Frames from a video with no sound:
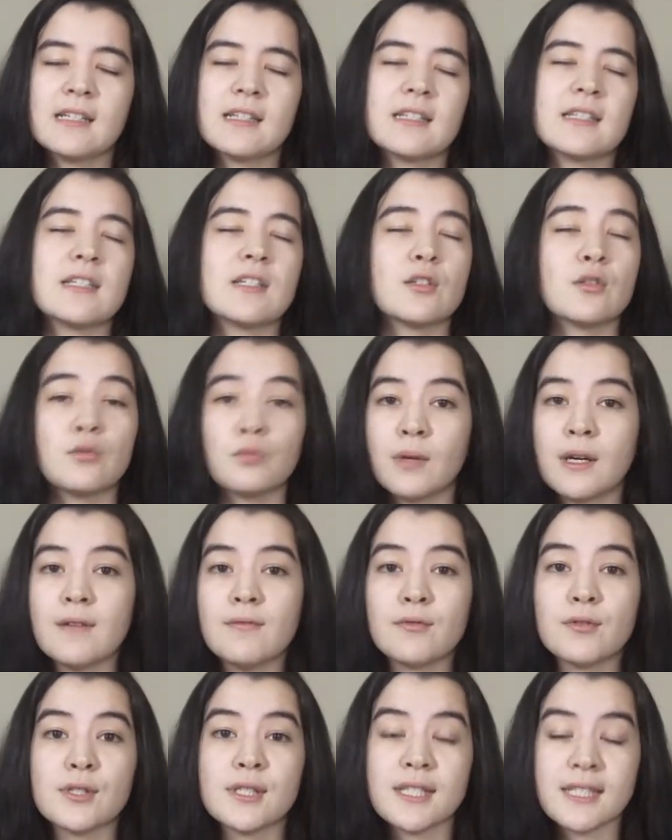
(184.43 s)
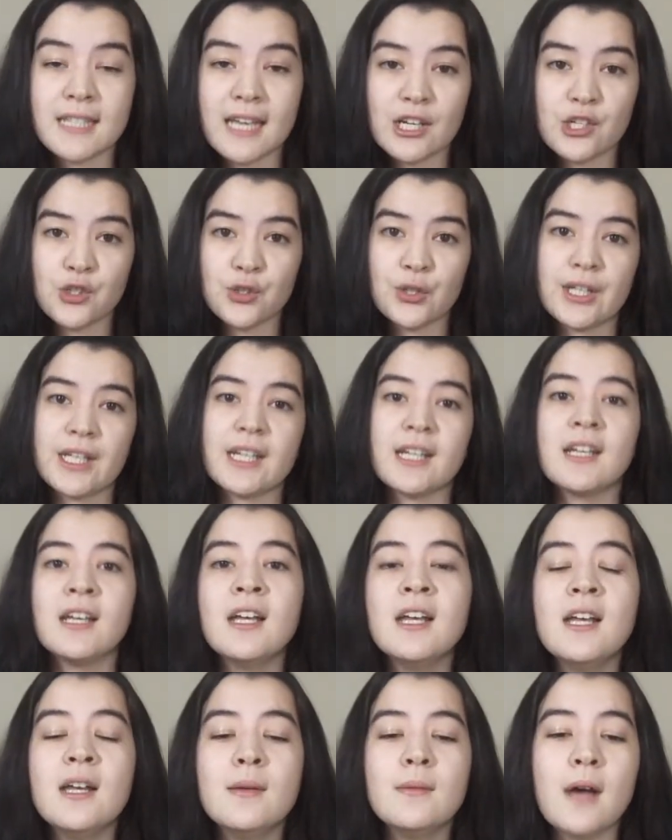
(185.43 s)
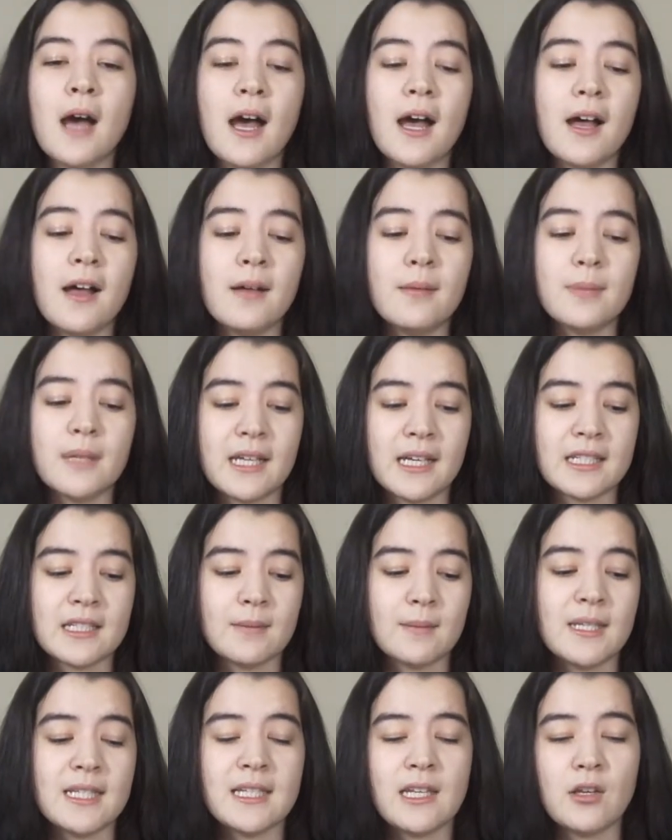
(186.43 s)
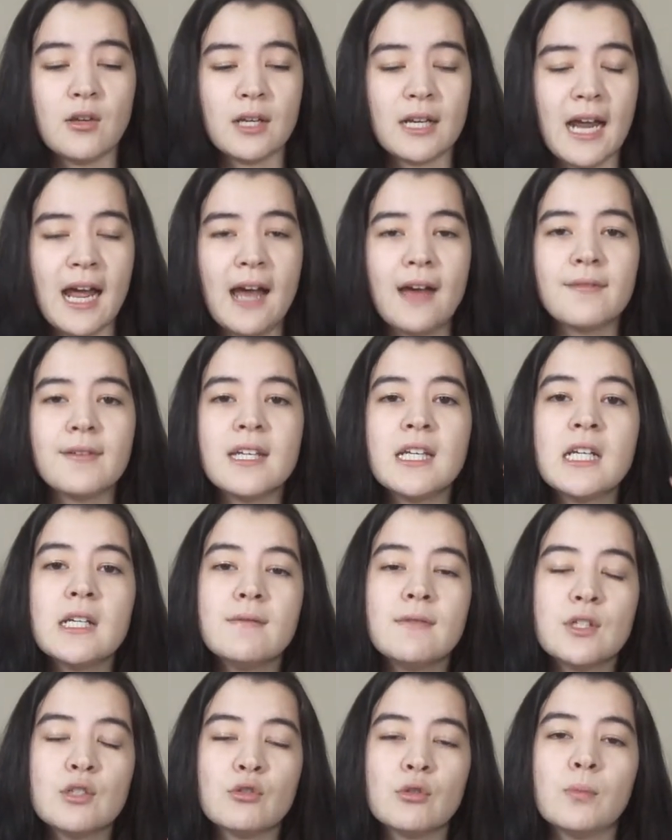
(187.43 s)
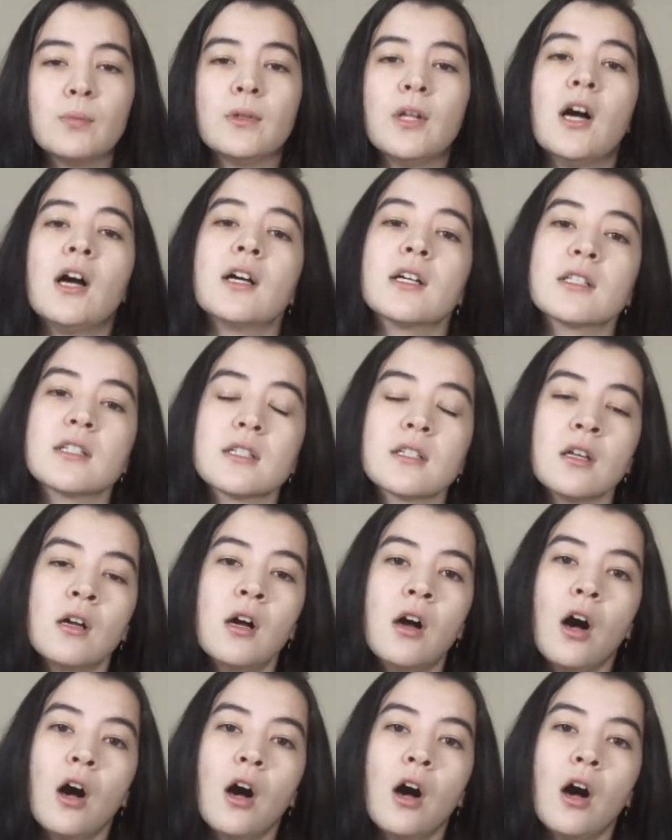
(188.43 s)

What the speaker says: This is great for scheduling because it means that you can have individual blocks